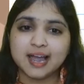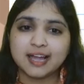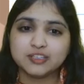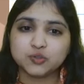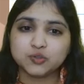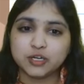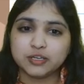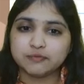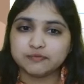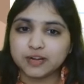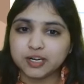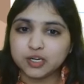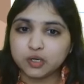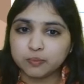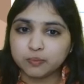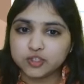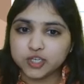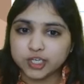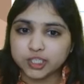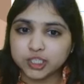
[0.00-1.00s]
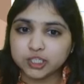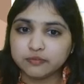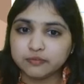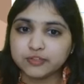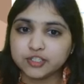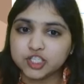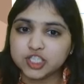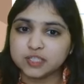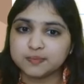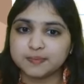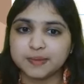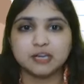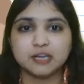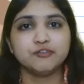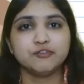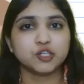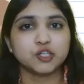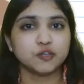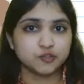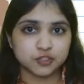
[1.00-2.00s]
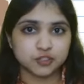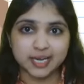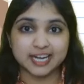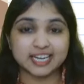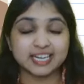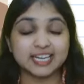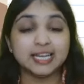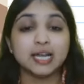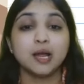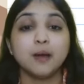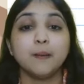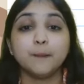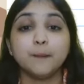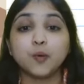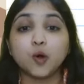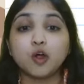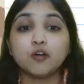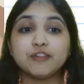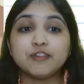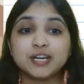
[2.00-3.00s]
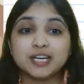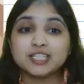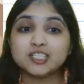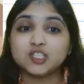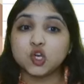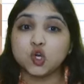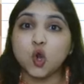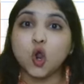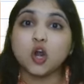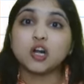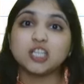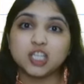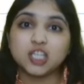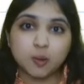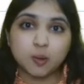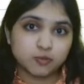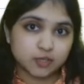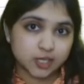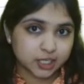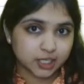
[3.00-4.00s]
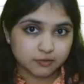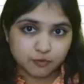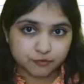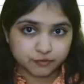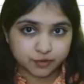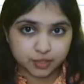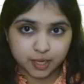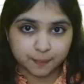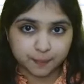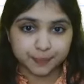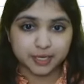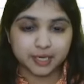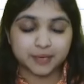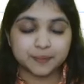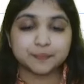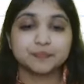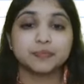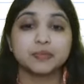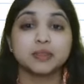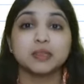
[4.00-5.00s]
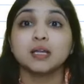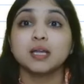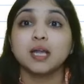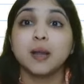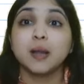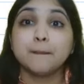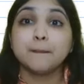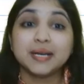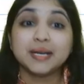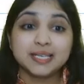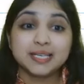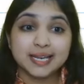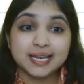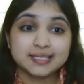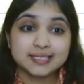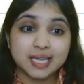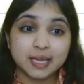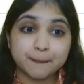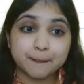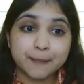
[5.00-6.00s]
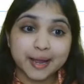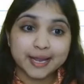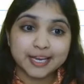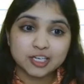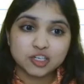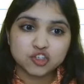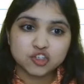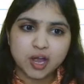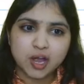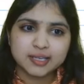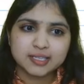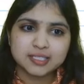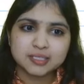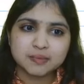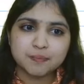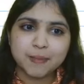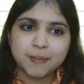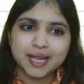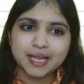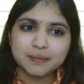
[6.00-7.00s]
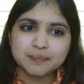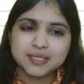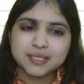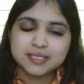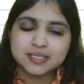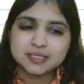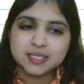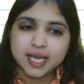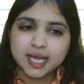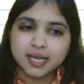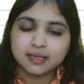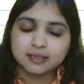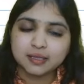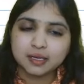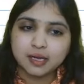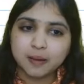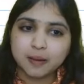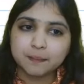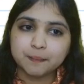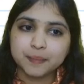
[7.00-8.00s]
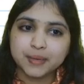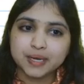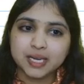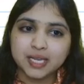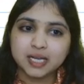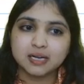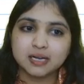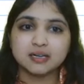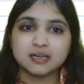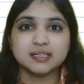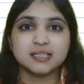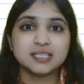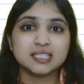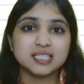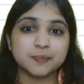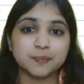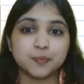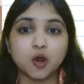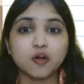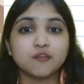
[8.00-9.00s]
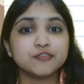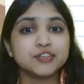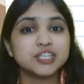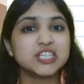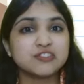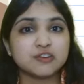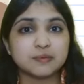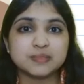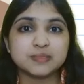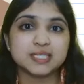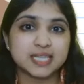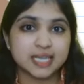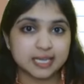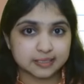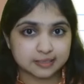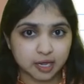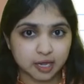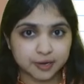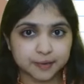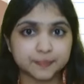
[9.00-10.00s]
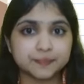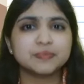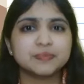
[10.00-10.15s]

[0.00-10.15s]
has only one objective, which is benefit of society. Profit is not the objective of the company. But let's say by chance, by mistake, the company earns profits from CSR.